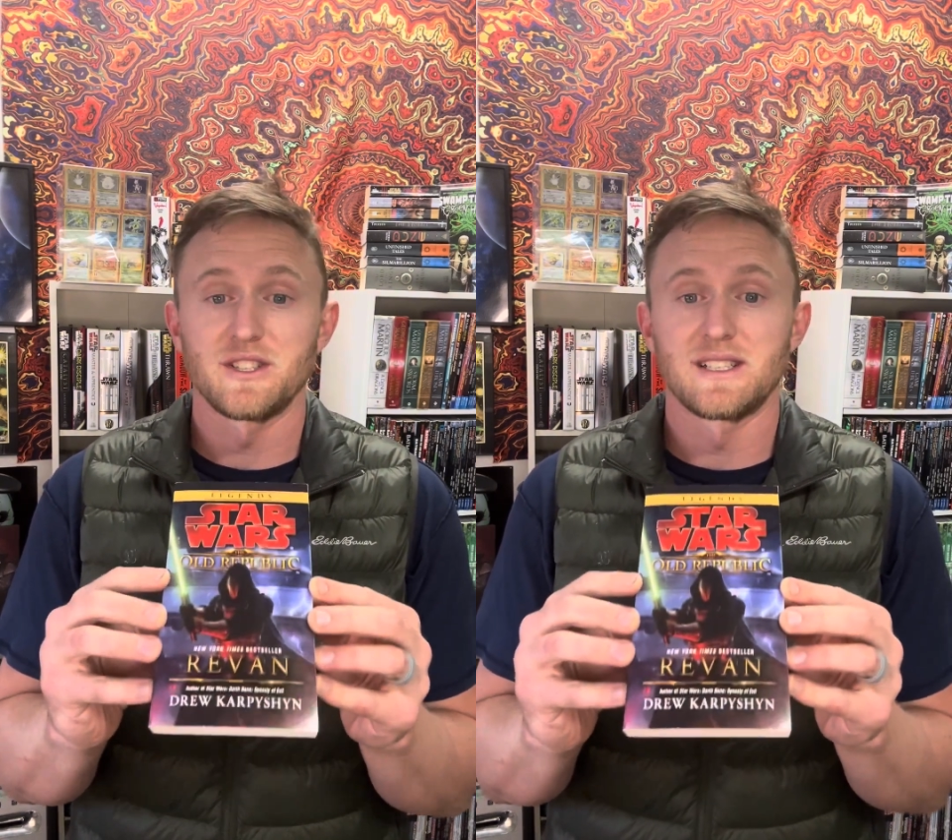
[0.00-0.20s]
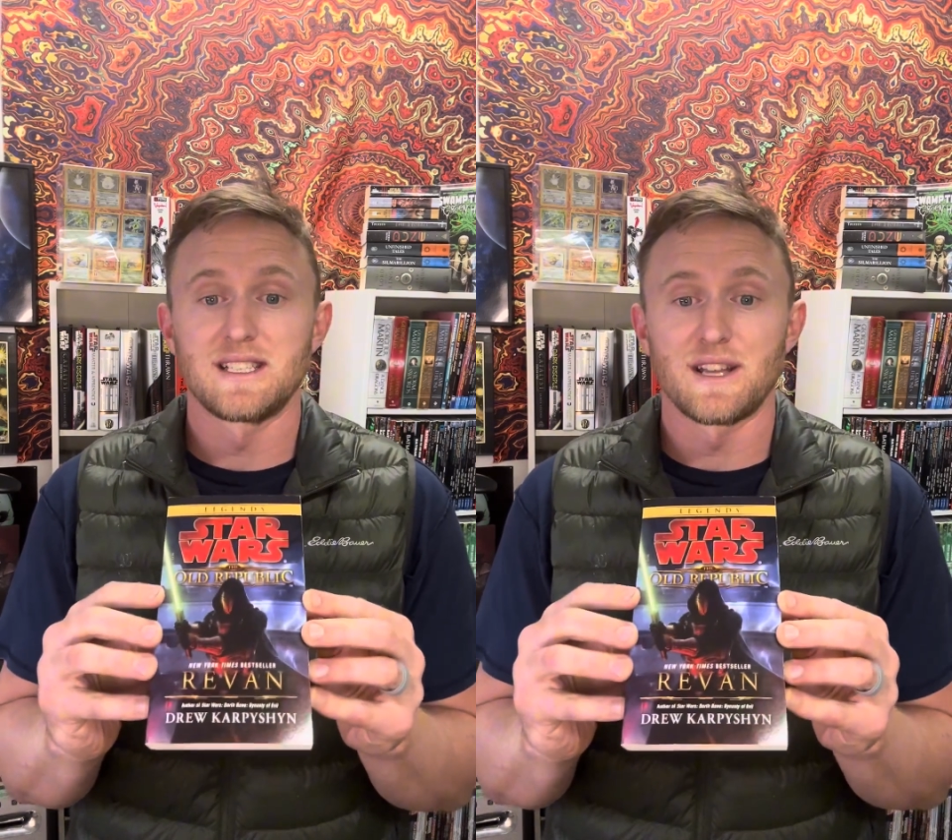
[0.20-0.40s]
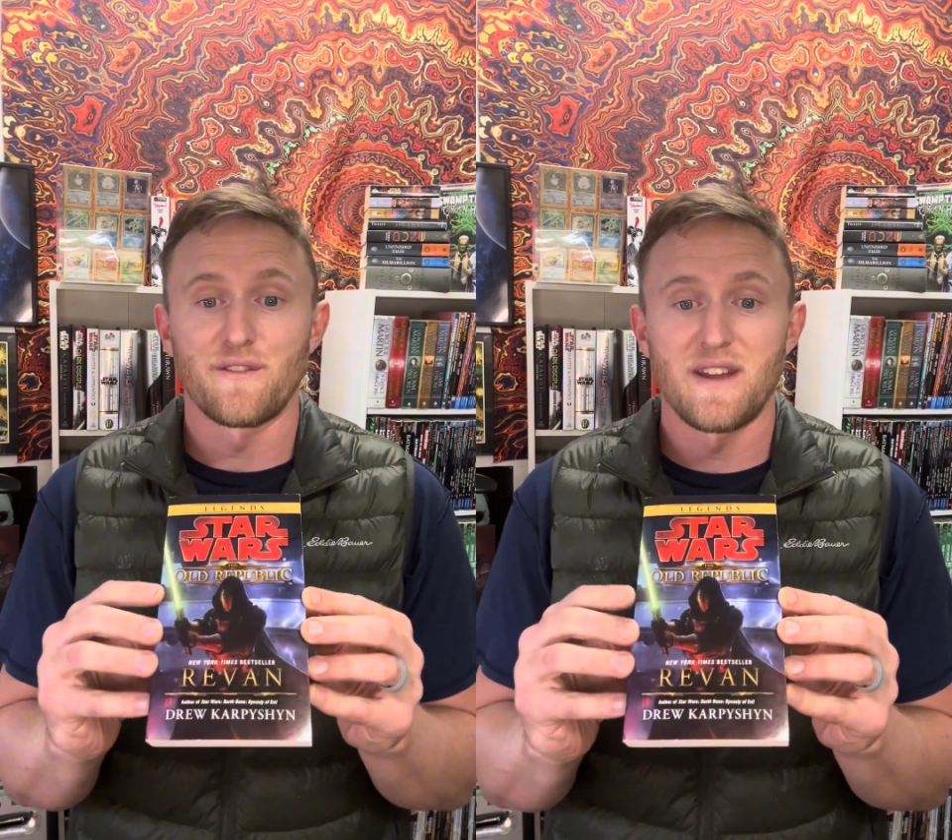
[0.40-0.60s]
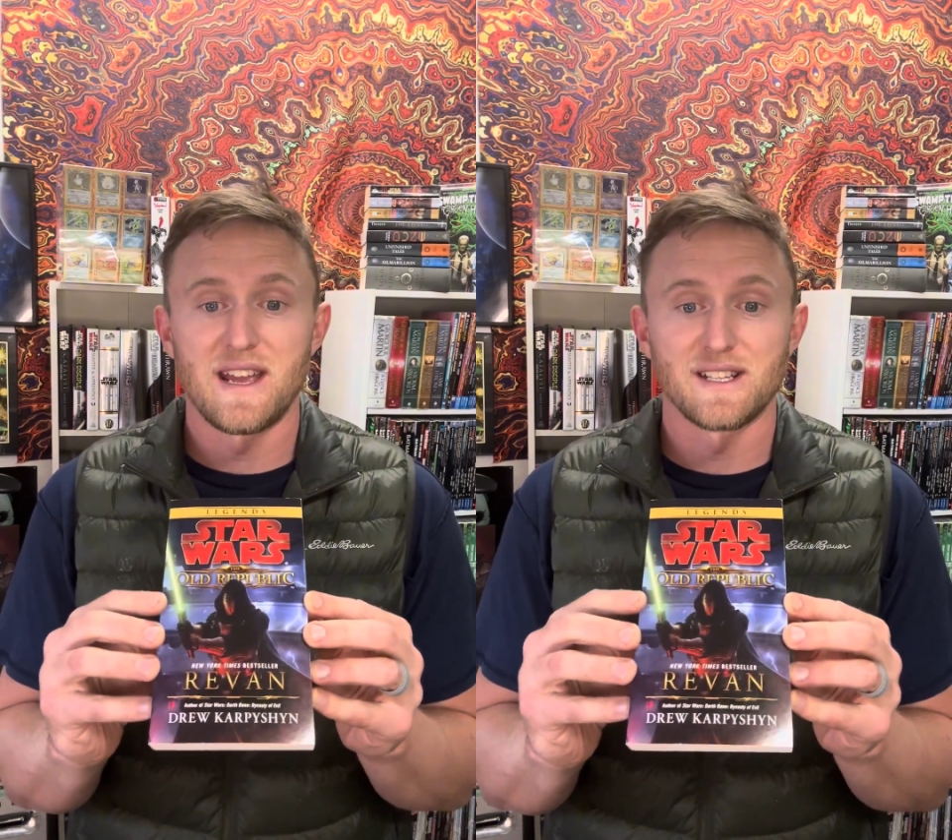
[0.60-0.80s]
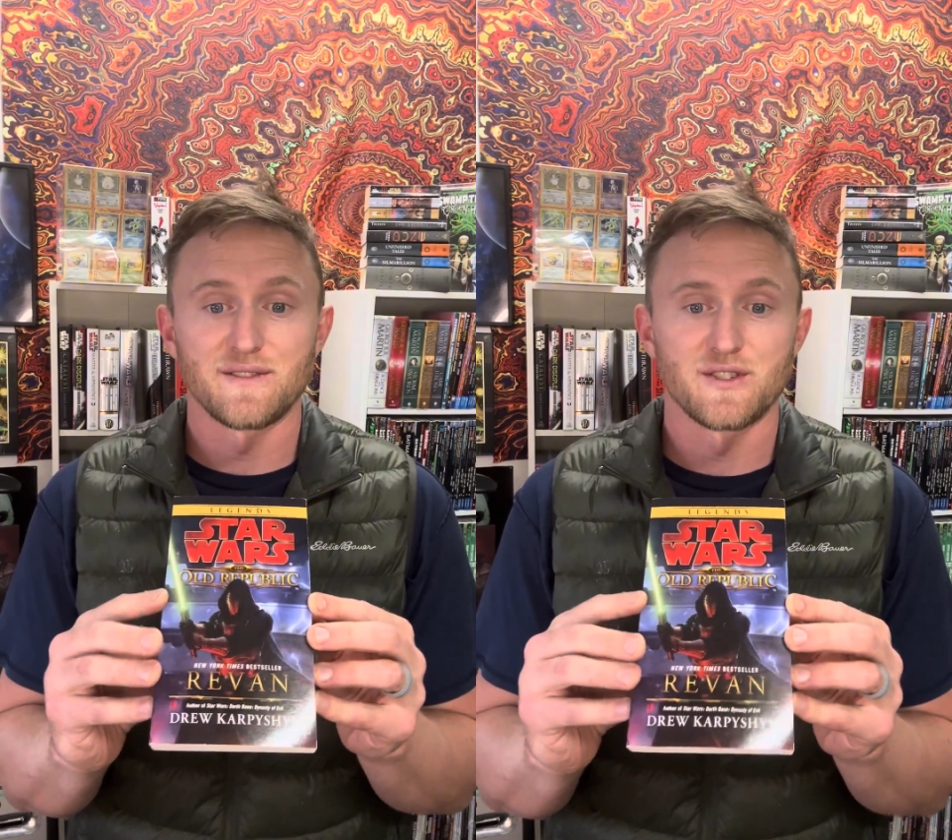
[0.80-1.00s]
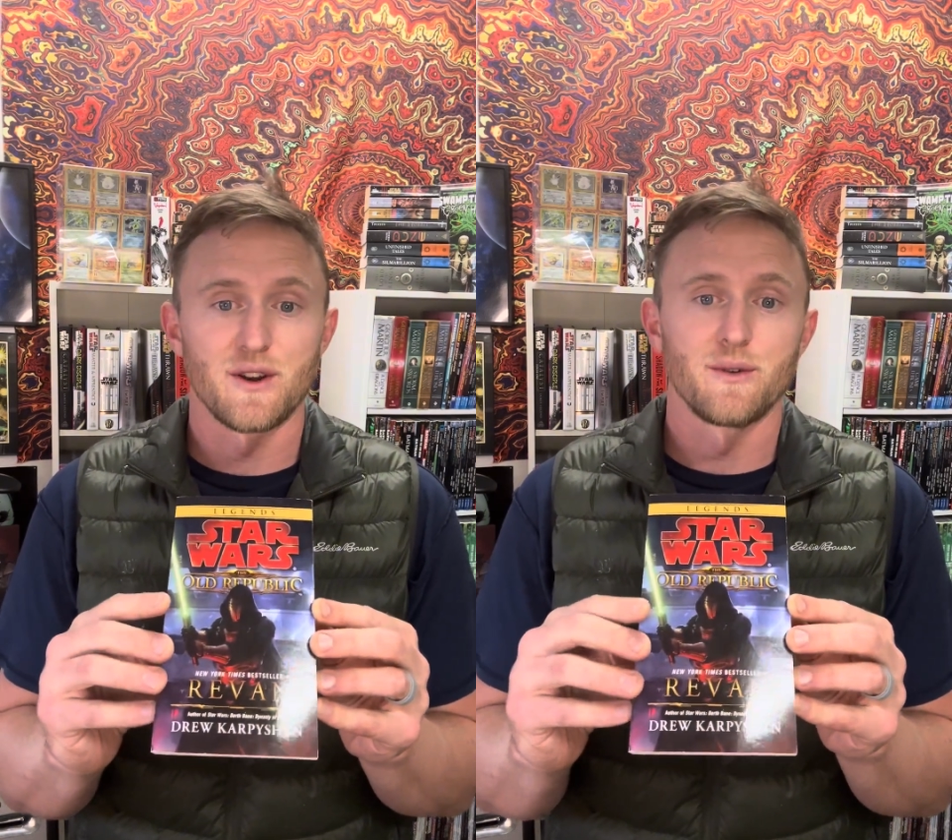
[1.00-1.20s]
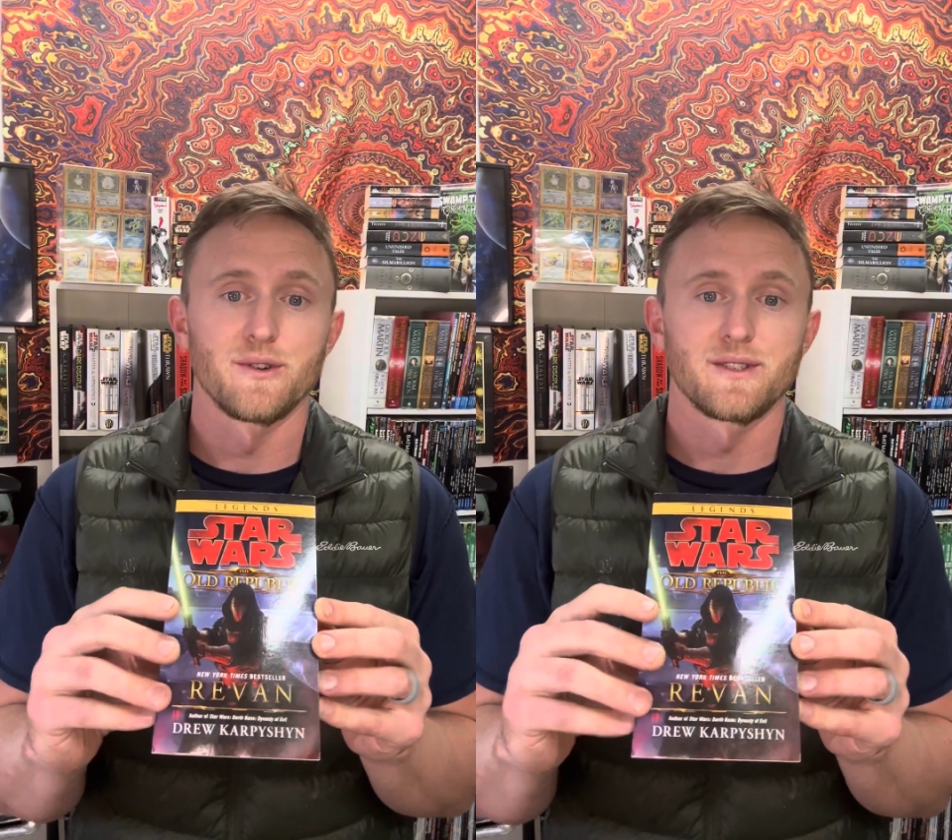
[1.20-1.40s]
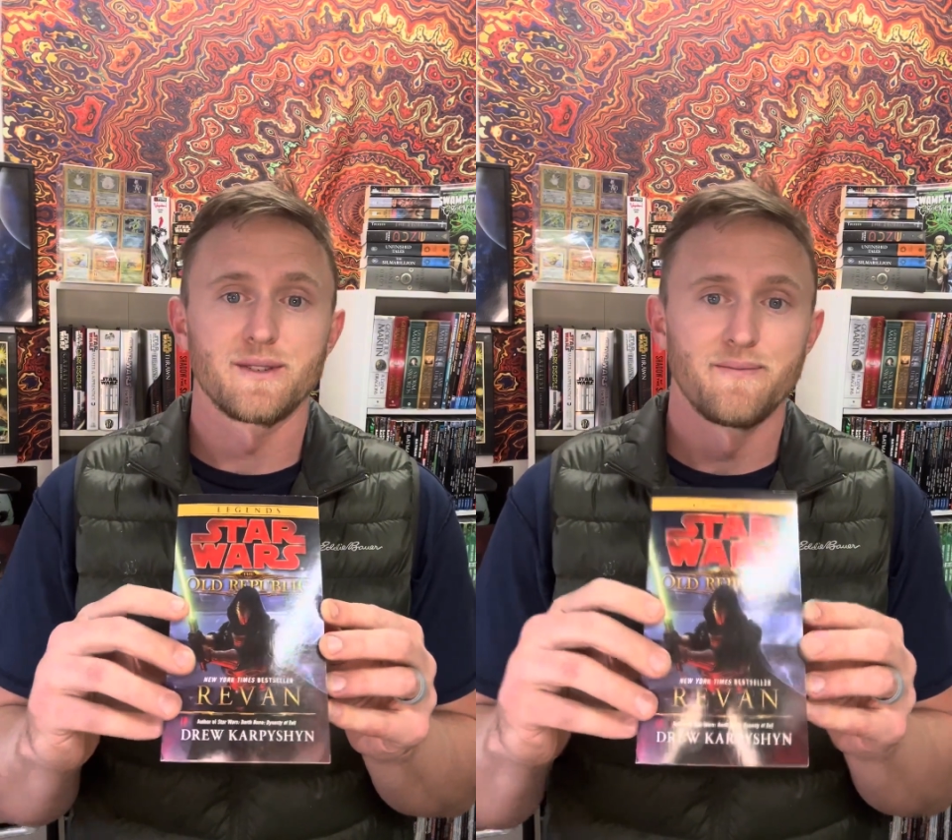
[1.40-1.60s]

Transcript: Sith fans of Star Wars